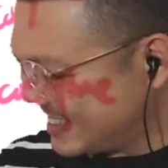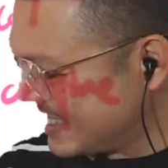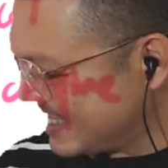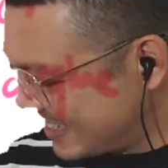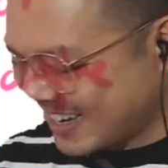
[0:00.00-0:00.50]

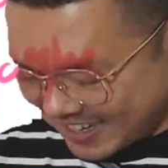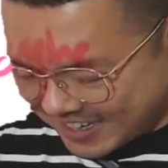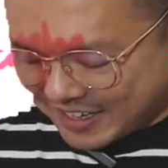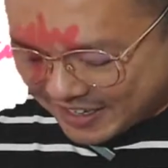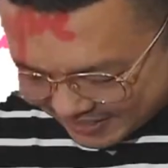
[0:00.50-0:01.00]
Yeah.
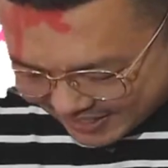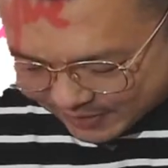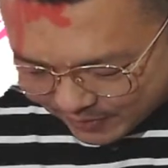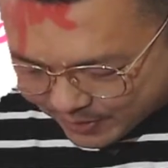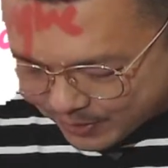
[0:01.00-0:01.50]
Yes,
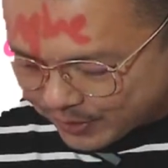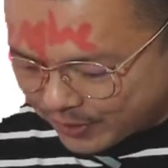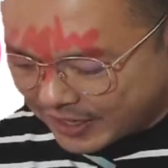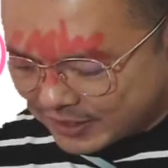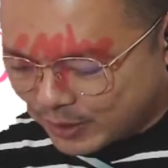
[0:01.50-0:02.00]
very good. All
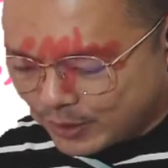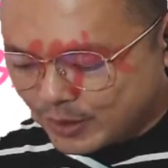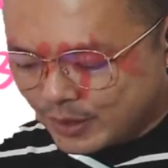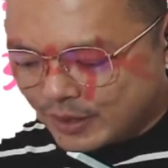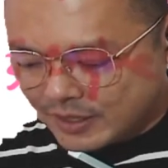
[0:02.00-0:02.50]
right. So
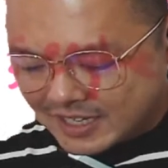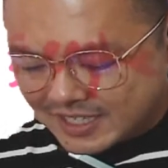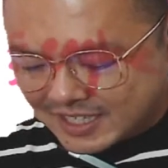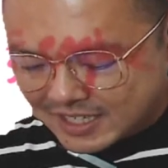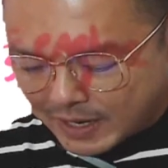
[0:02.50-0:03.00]
this
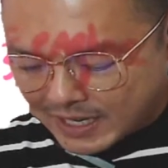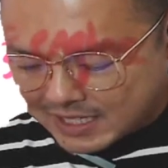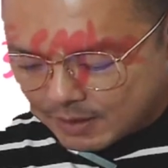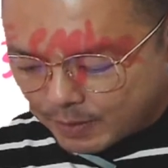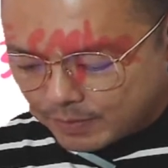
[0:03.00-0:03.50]
is
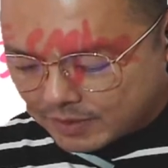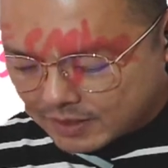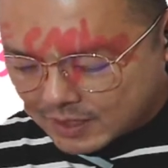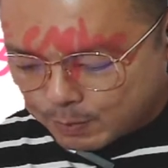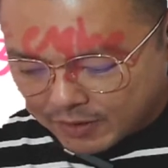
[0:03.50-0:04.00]
maximum
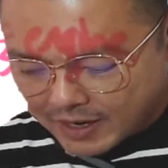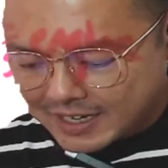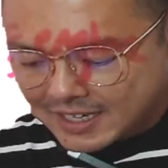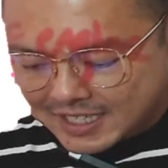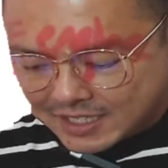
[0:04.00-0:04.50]
speed, right?
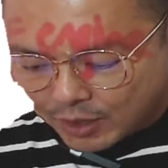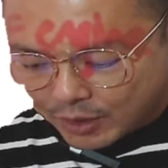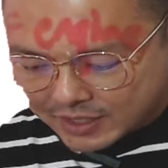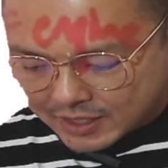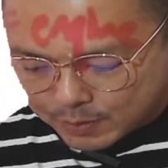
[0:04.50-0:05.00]
This is
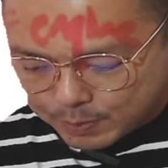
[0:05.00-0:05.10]
constant speed,